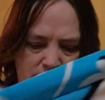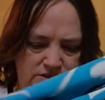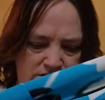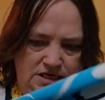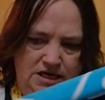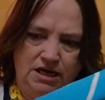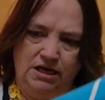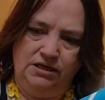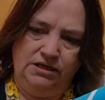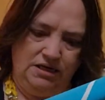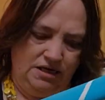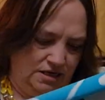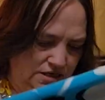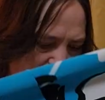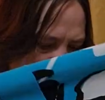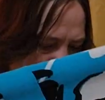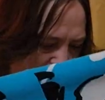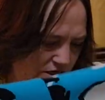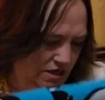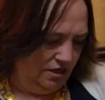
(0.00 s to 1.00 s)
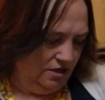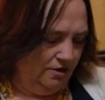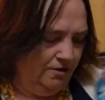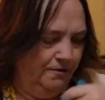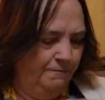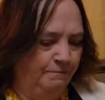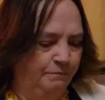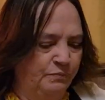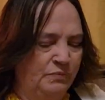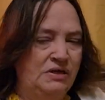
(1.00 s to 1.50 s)
tag down
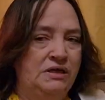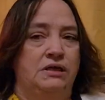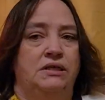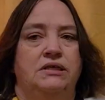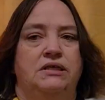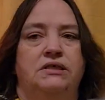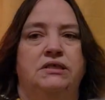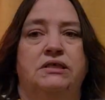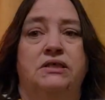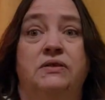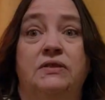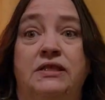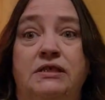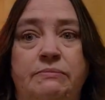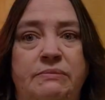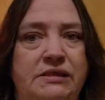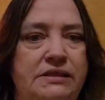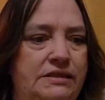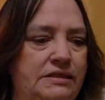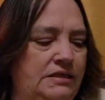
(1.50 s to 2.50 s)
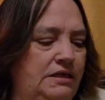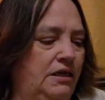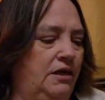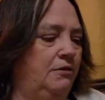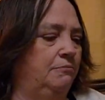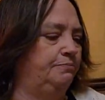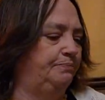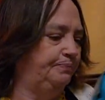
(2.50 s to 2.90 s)
here. So let me see